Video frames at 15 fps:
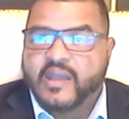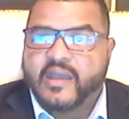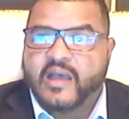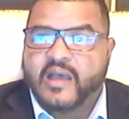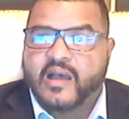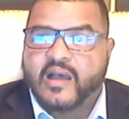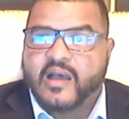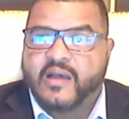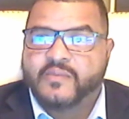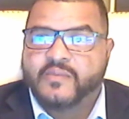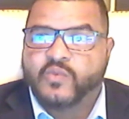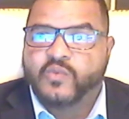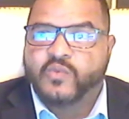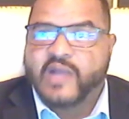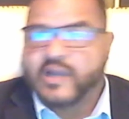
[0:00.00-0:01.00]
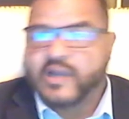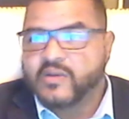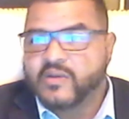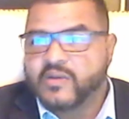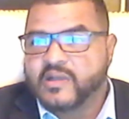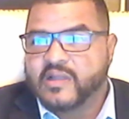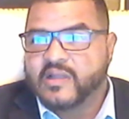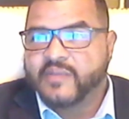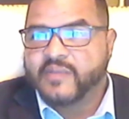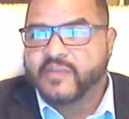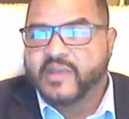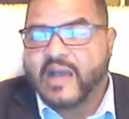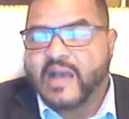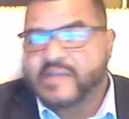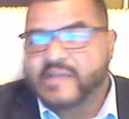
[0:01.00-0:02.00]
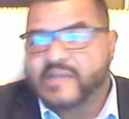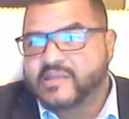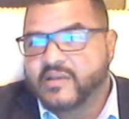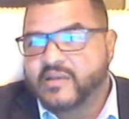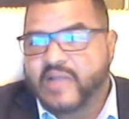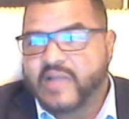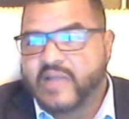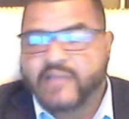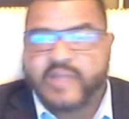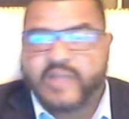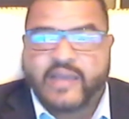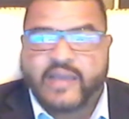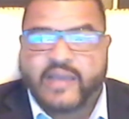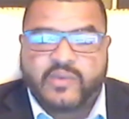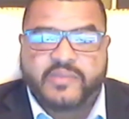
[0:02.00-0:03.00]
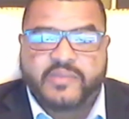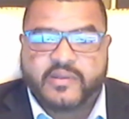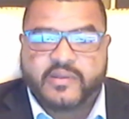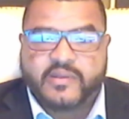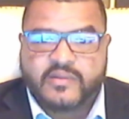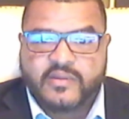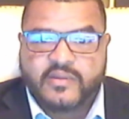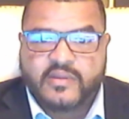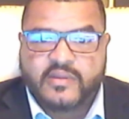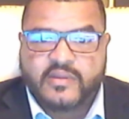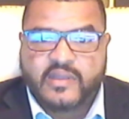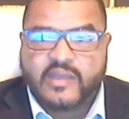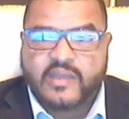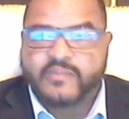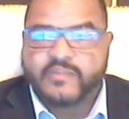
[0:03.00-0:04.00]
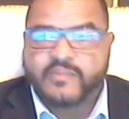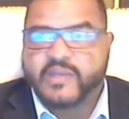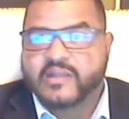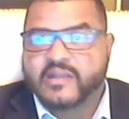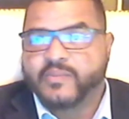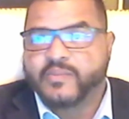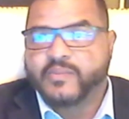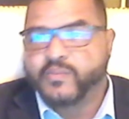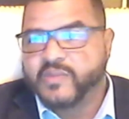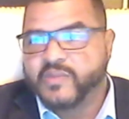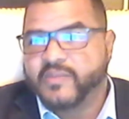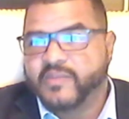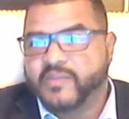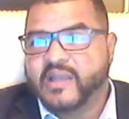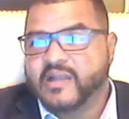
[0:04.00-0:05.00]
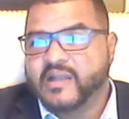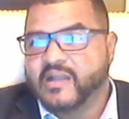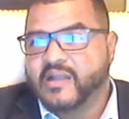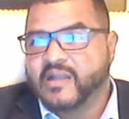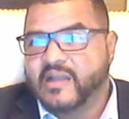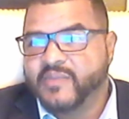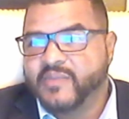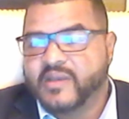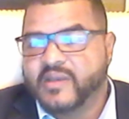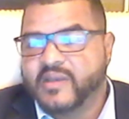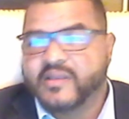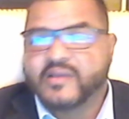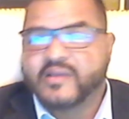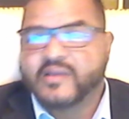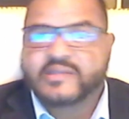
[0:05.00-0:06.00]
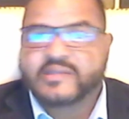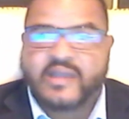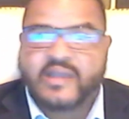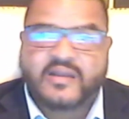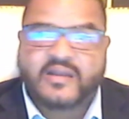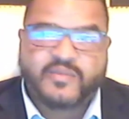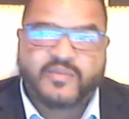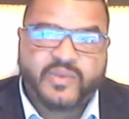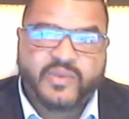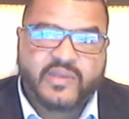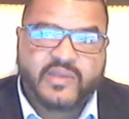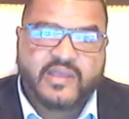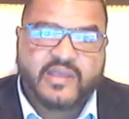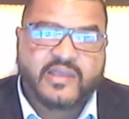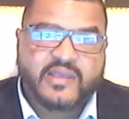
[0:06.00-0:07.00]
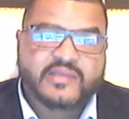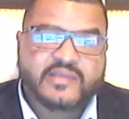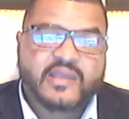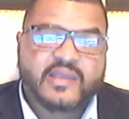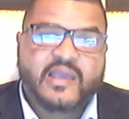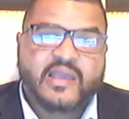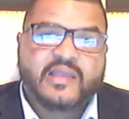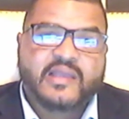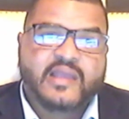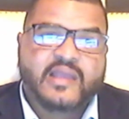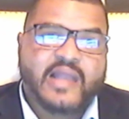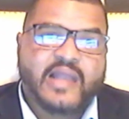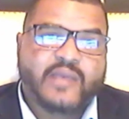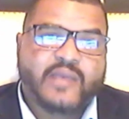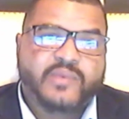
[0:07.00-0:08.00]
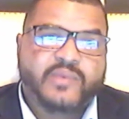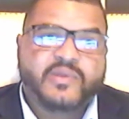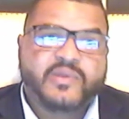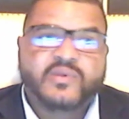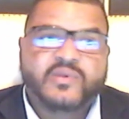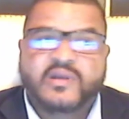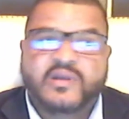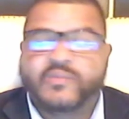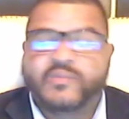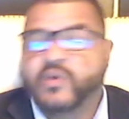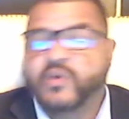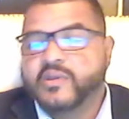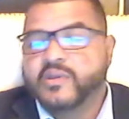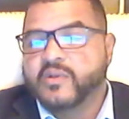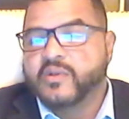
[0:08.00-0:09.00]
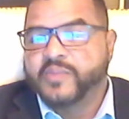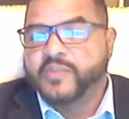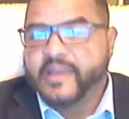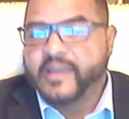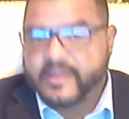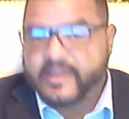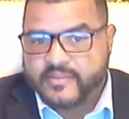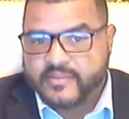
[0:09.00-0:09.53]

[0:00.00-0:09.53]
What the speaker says: When I go to Colombia, I still like Black women. But the men in Colombia, their standard of beauty is they like women who look more European.